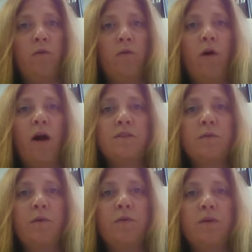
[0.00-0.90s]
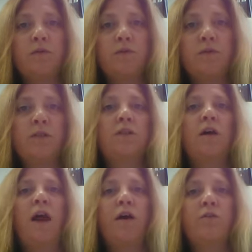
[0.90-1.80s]
there will also be resources
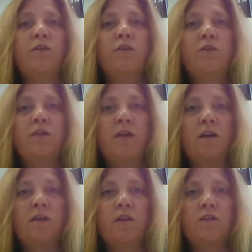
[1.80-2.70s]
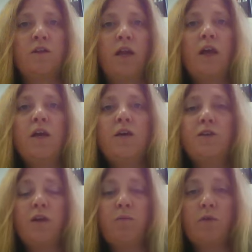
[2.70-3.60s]
on how to use the technology
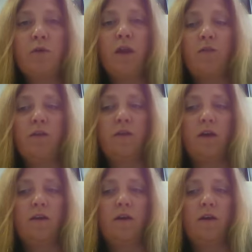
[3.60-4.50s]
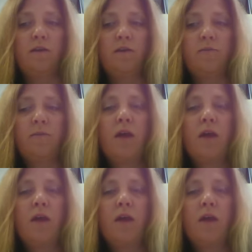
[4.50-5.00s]
to communicate these ideas.